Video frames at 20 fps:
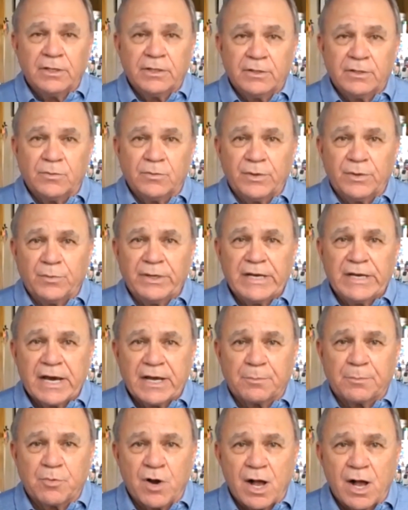we got
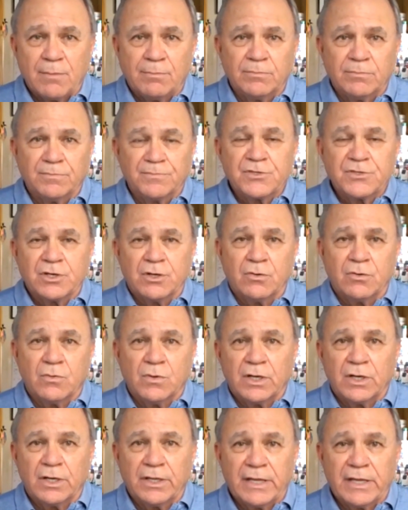a problem. So
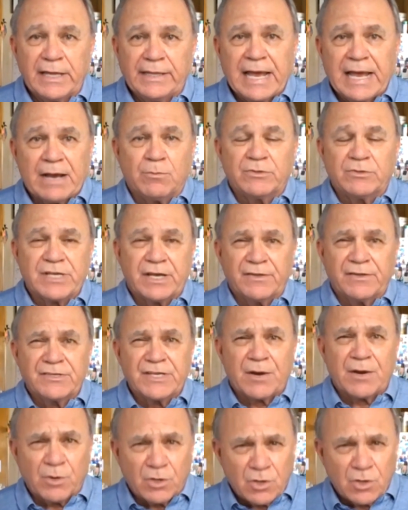and that was, as I
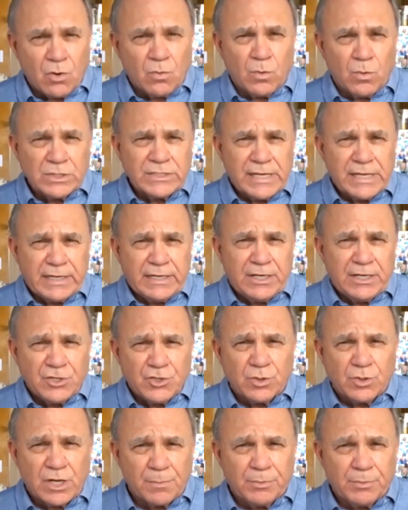recall, wasn't that an
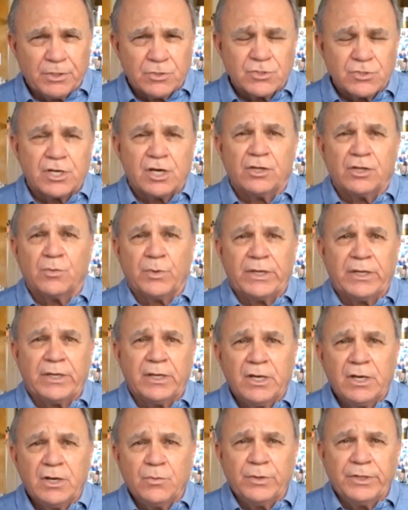issue a couple of years ago that we
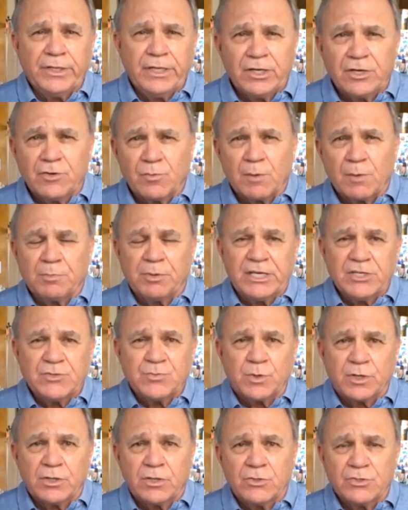needed to replace
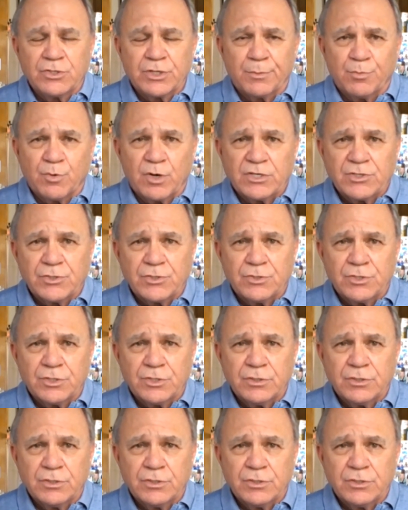one of those compressors?